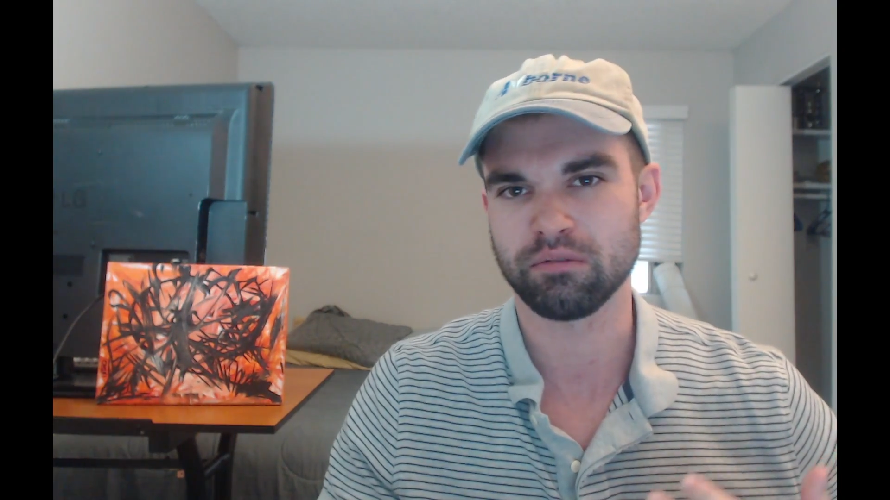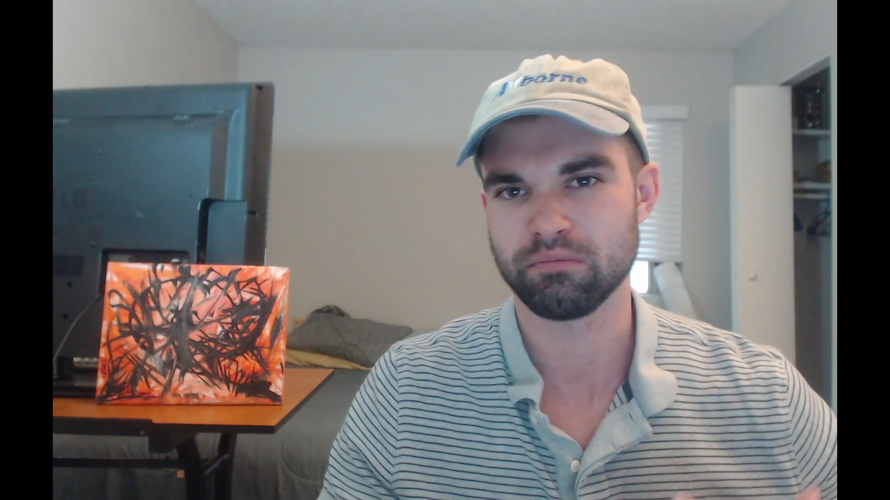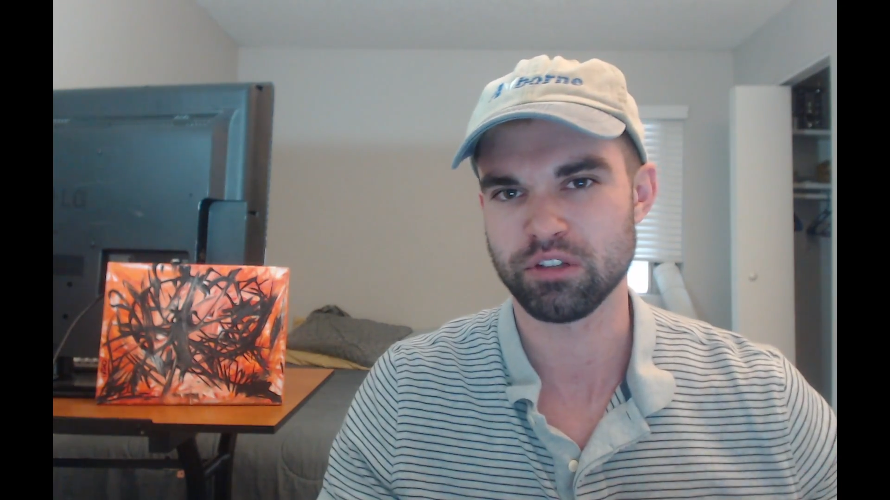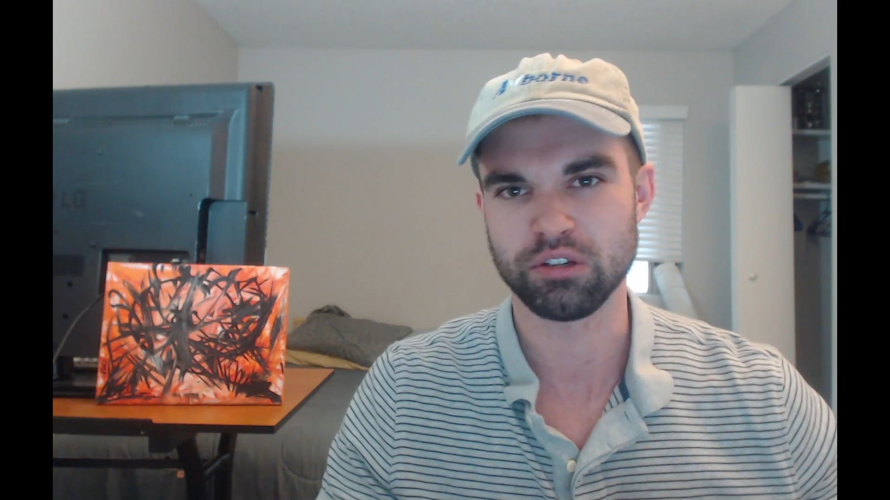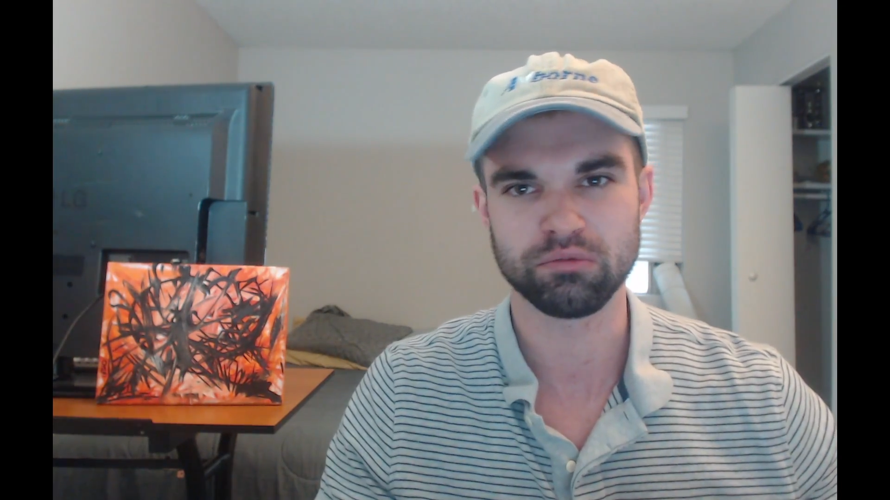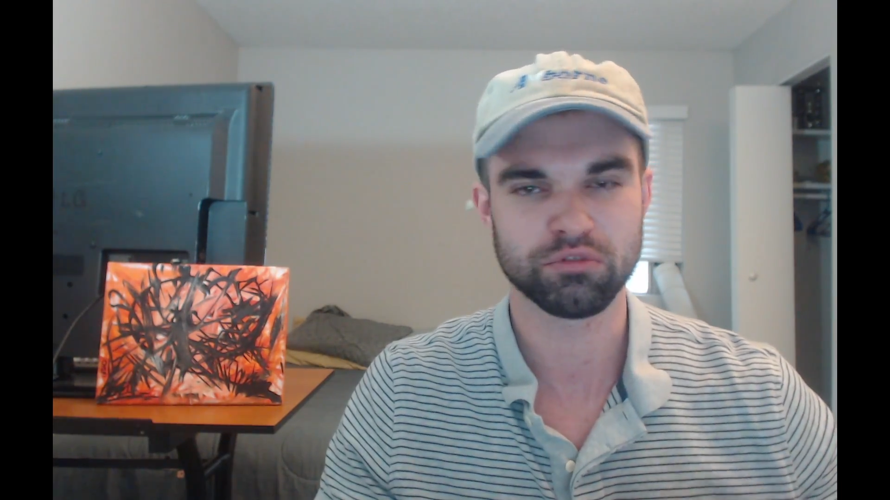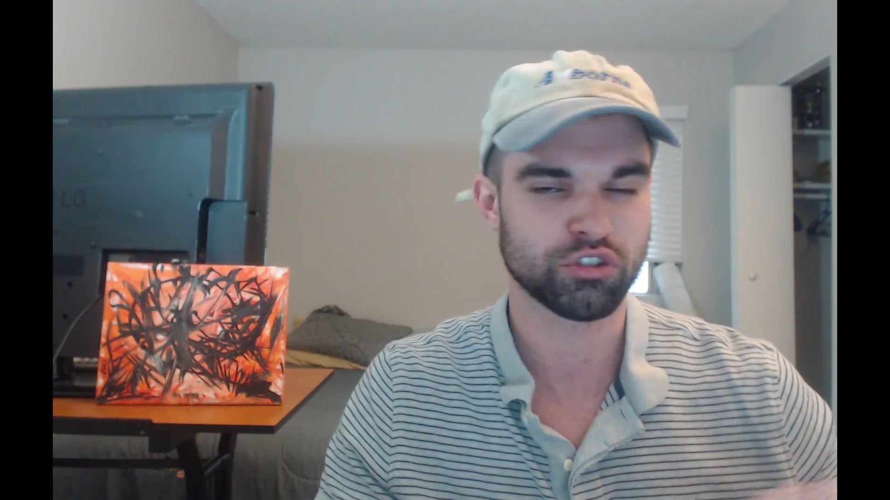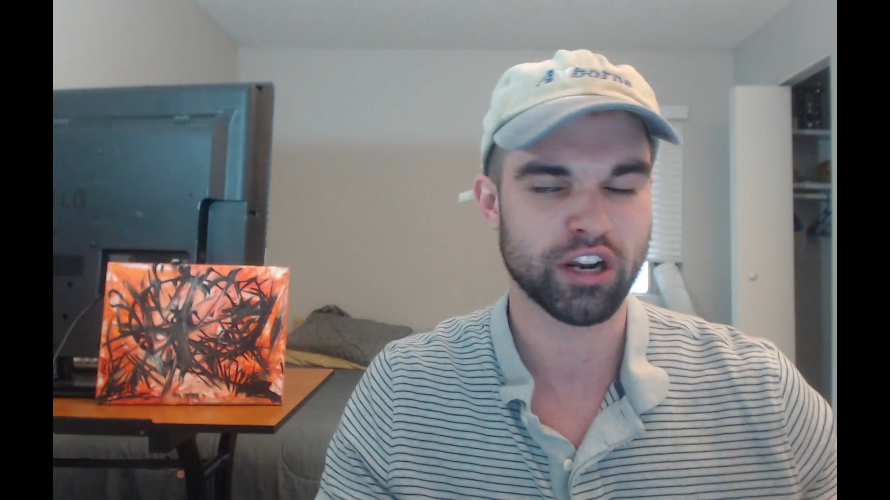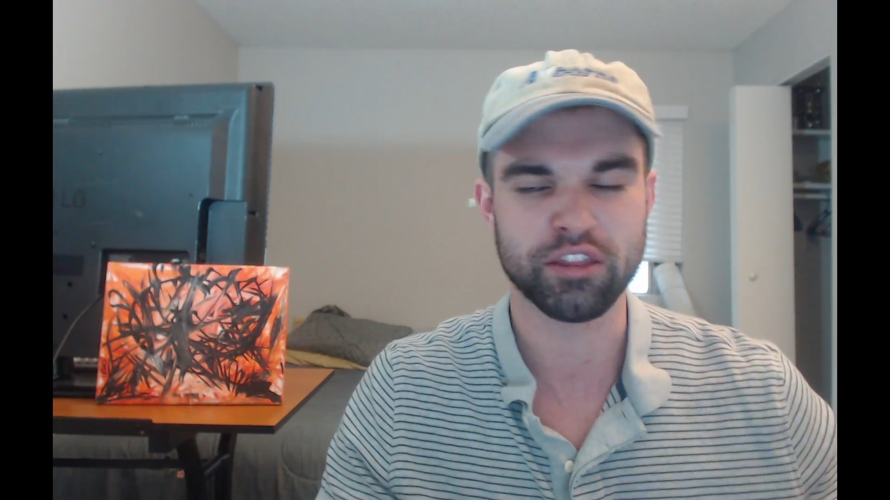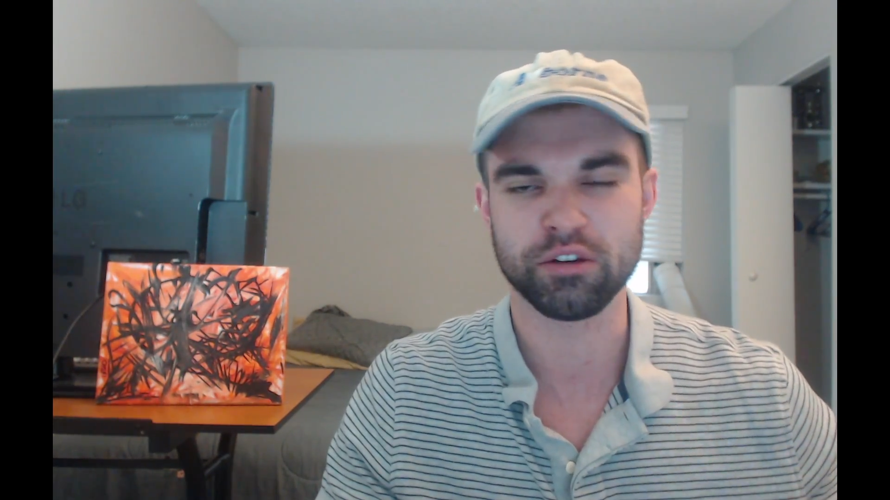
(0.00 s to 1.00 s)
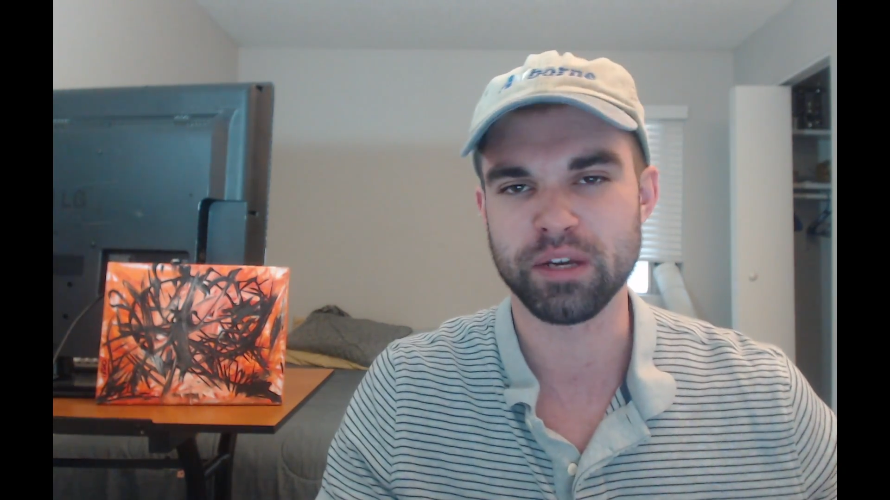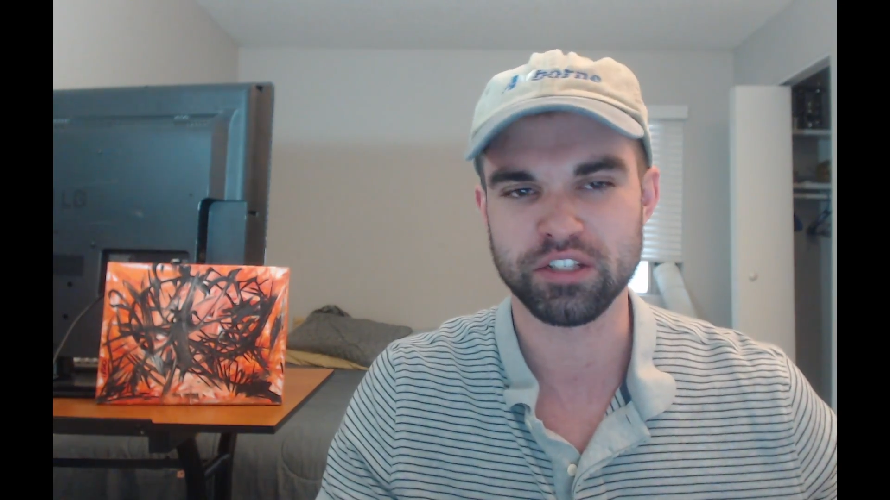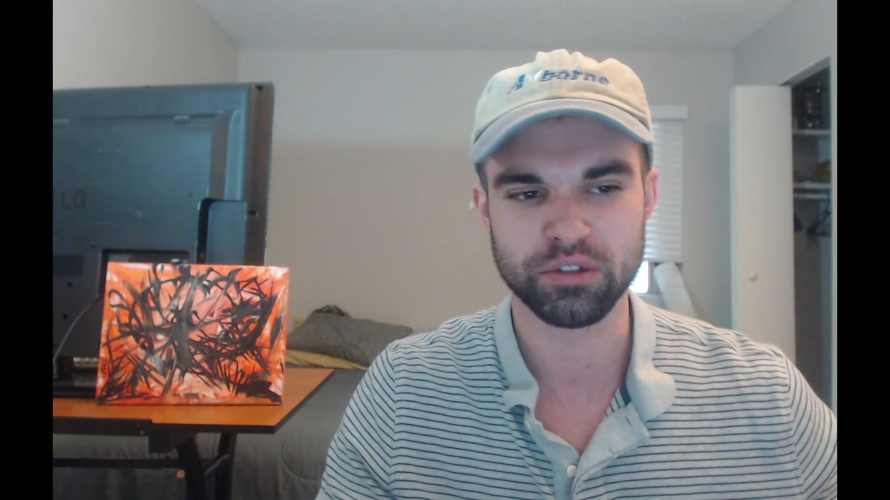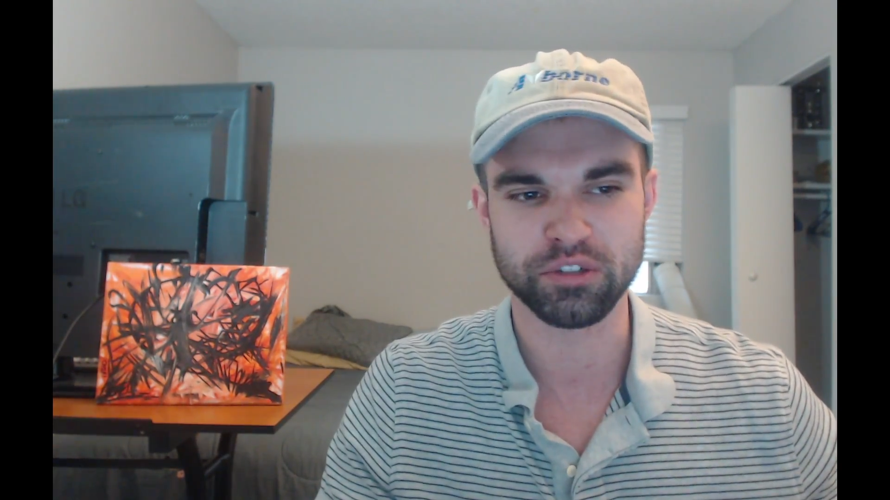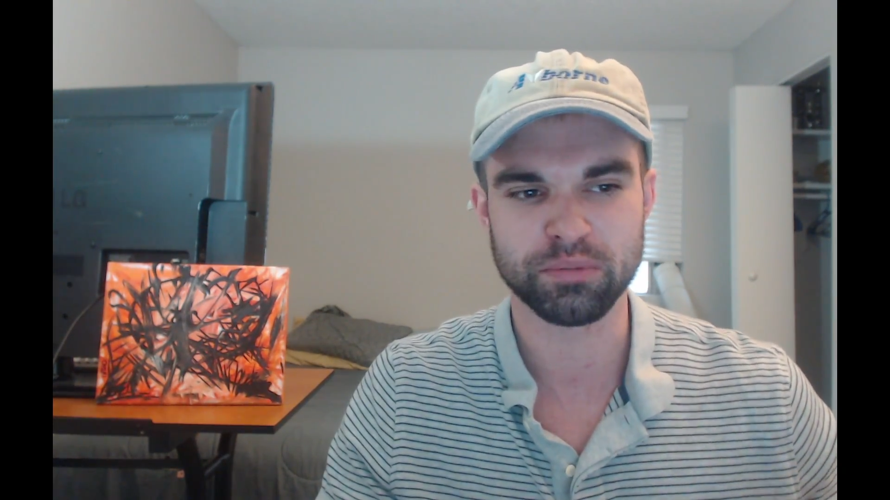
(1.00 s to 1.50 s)
you know try their
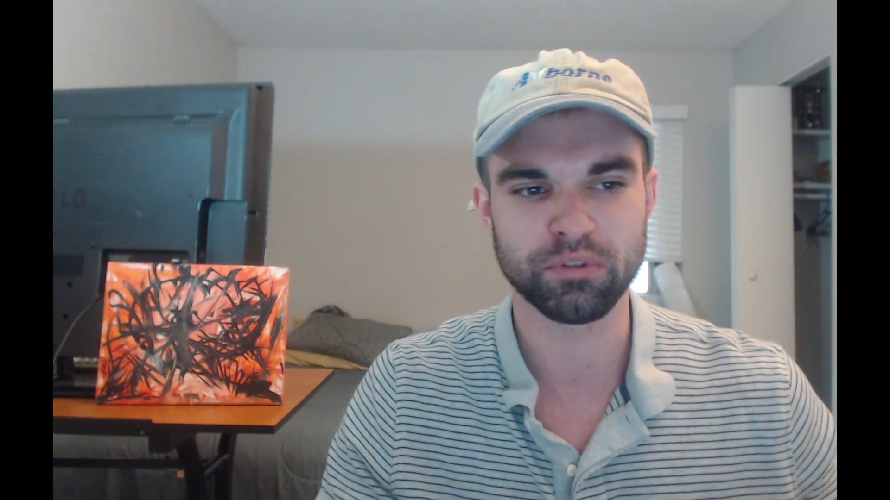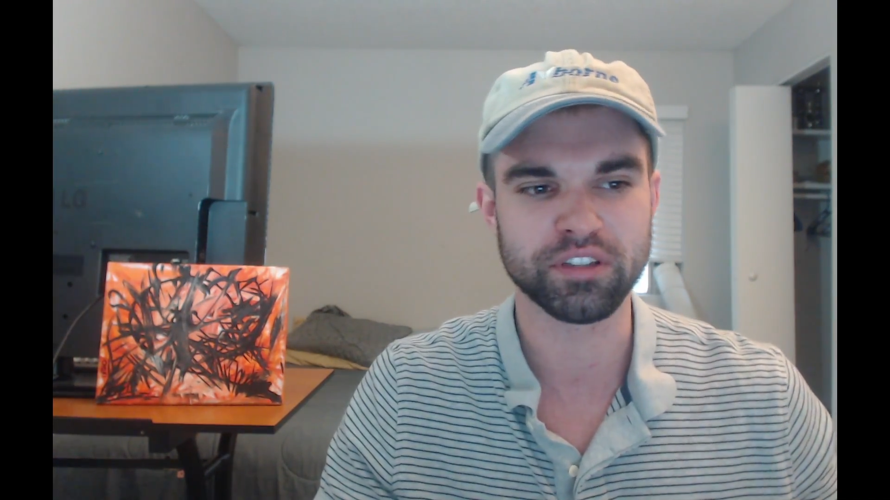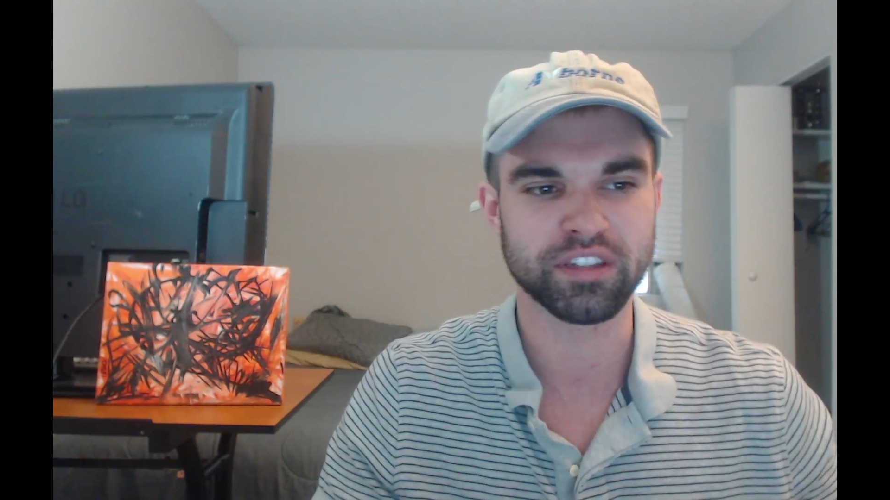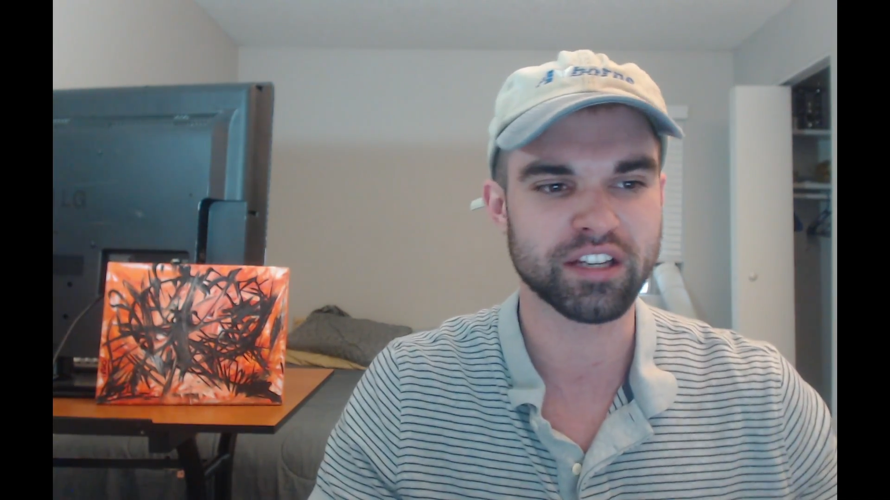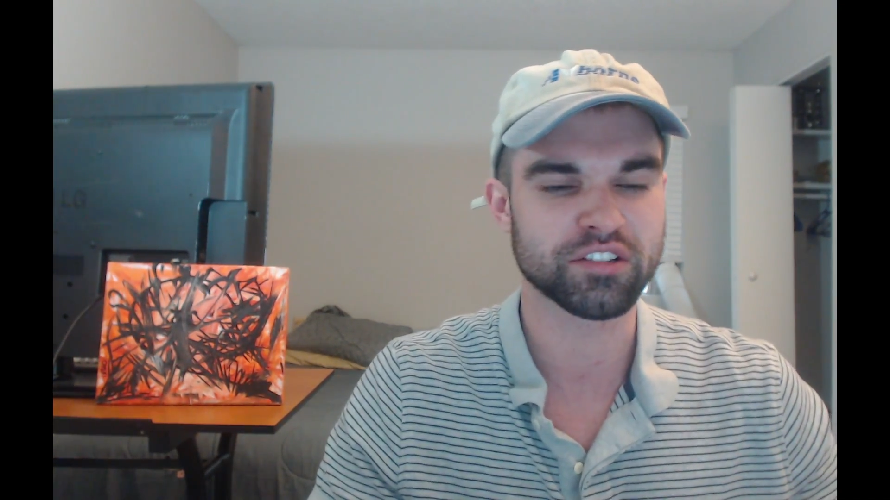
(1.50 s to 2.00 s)
best to exploit that.